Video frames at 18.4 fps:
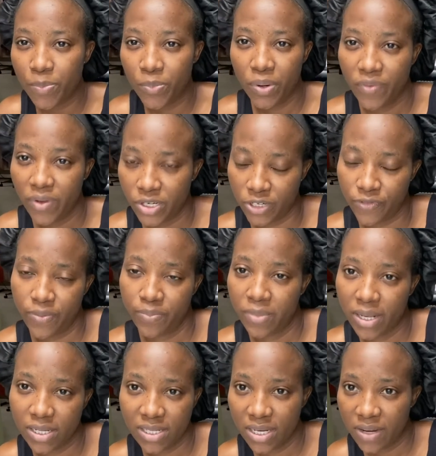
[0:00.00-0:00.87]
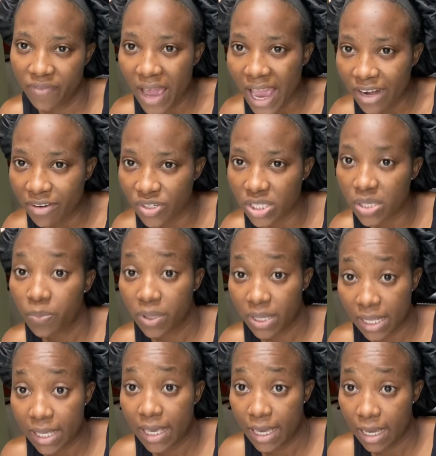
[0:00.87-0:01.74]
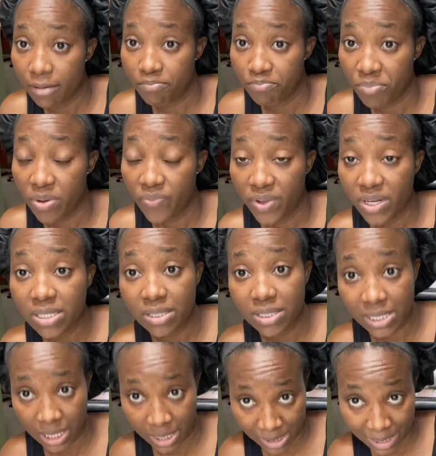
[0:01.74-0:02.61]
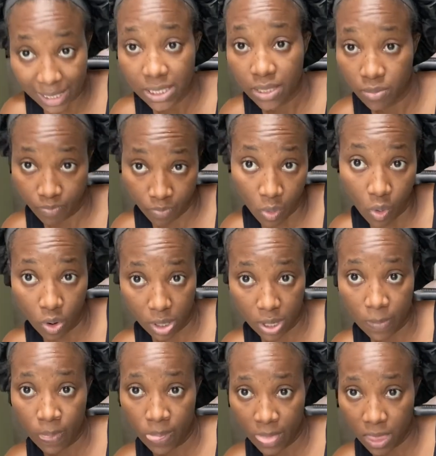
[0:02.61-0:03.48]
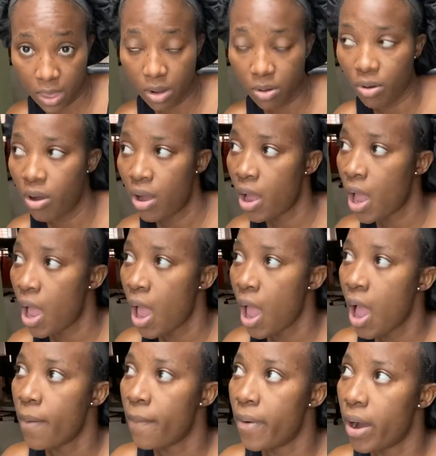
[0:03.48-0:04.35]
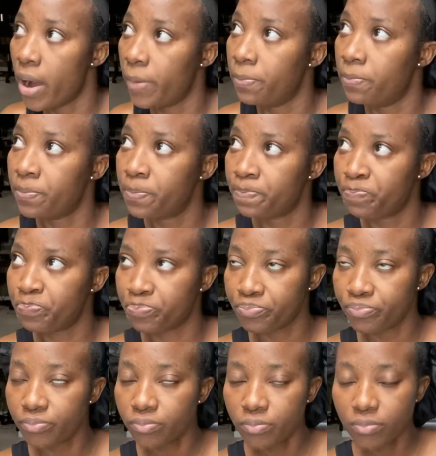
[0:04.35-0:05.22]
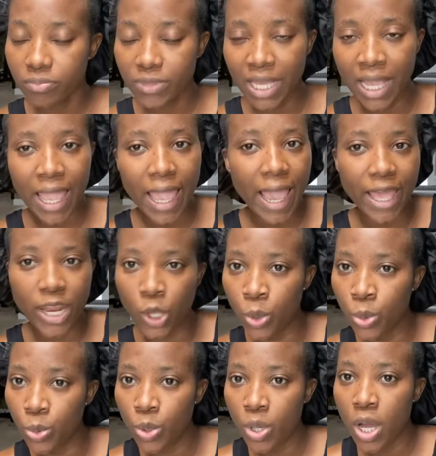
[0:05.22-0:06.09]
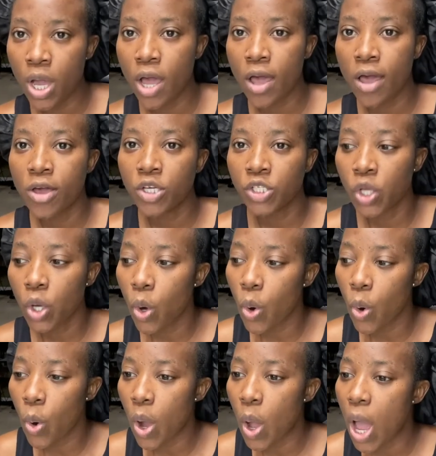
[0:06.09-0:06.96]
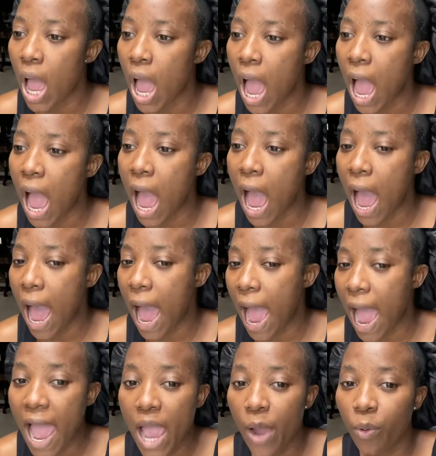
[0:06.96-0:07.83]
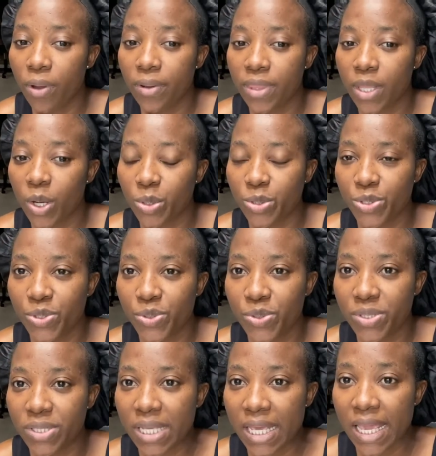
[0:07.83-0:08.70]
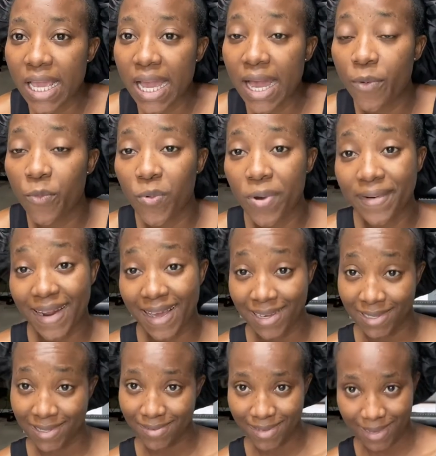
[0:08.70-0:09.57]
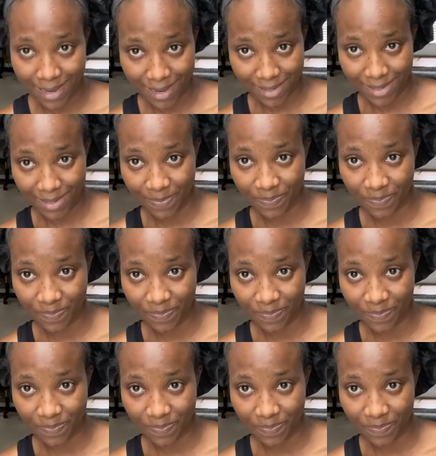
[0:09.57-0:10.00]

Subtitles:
prevent you from getting the virus, but it can prevent at a certain point, you know? Anywho, so I went there on Tuesday, and when I said